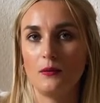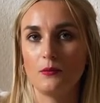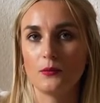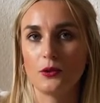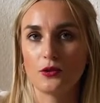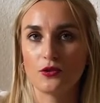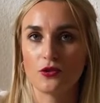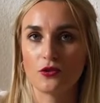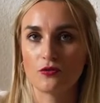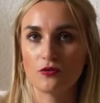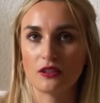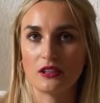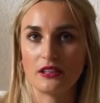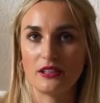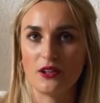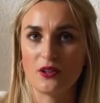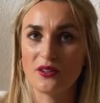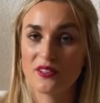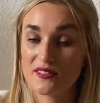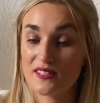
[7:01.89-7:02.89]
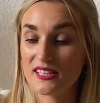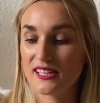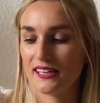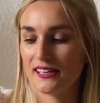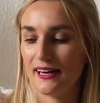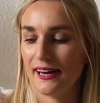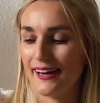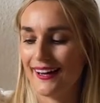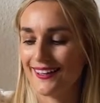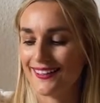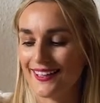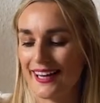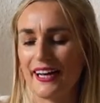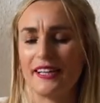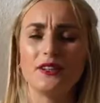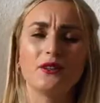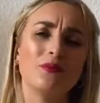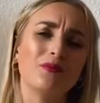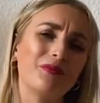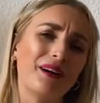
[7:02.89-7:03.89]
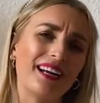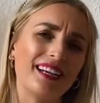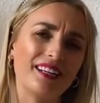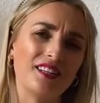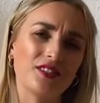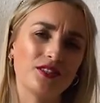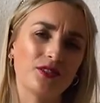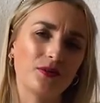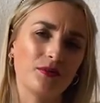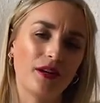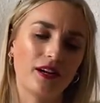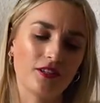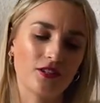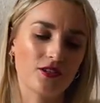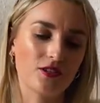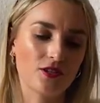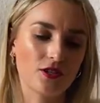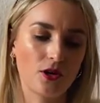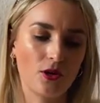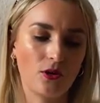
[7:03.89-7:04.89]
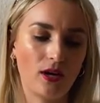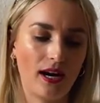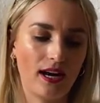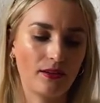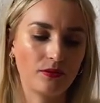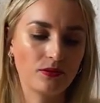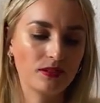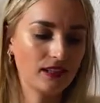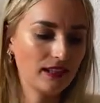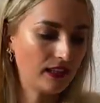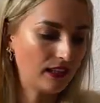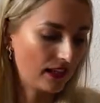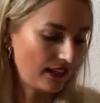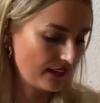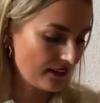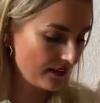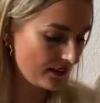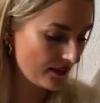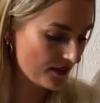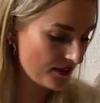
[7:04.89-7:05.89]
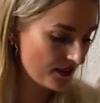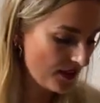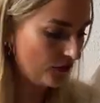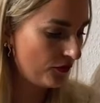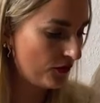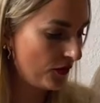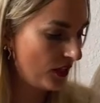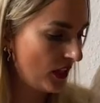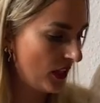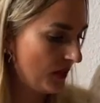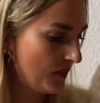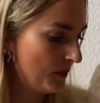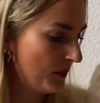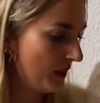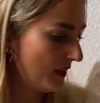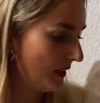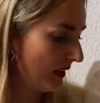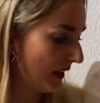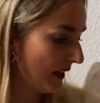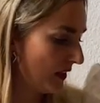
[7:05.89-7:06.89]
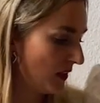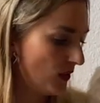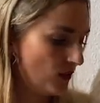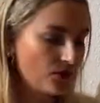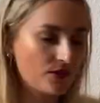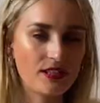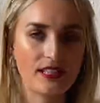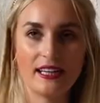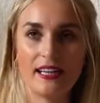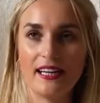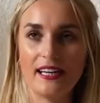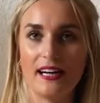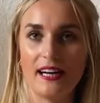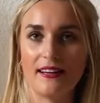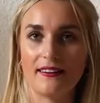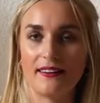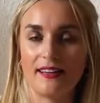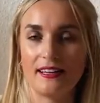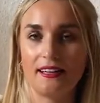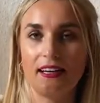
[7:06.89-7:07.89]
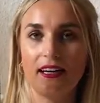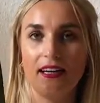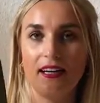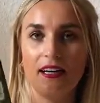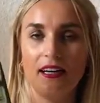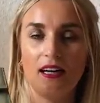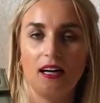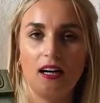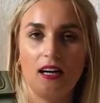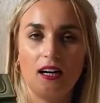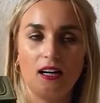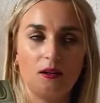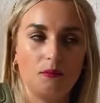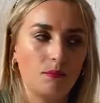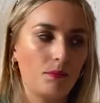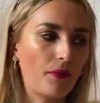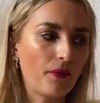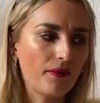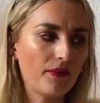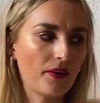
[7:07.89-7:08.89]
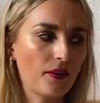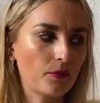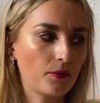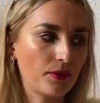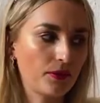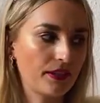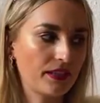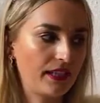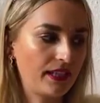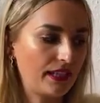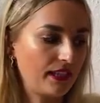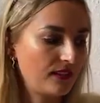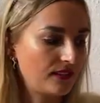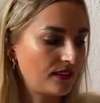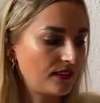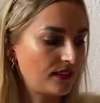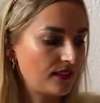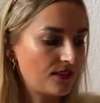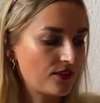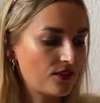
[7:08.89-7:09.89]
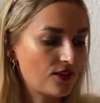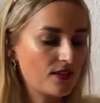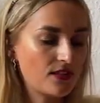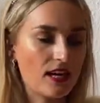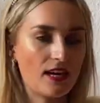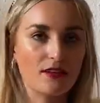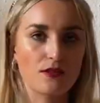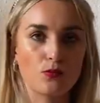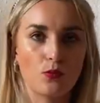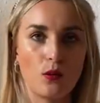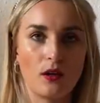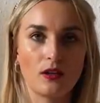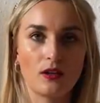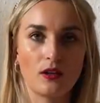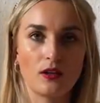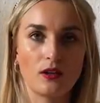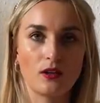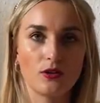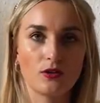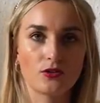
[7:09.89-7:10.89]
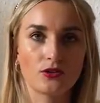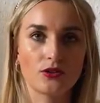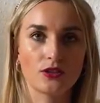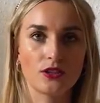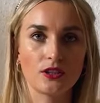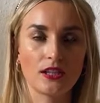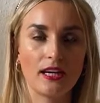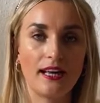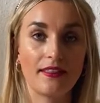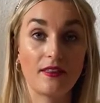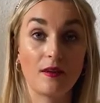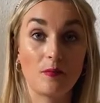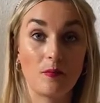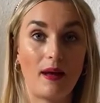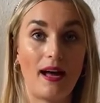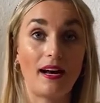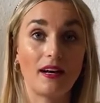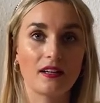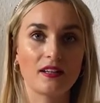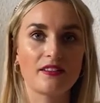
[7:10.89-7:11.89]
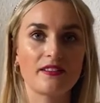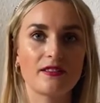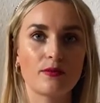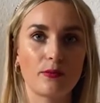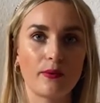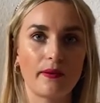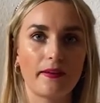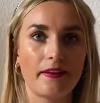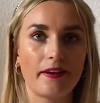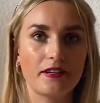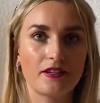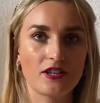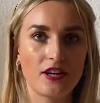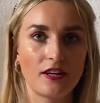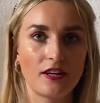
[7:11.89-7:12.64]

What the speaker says: you don't really notice it, and I don't mind it too much. So I really like this. From like closing it, I think both are pretty easy. This just has one closure, and the magnets with a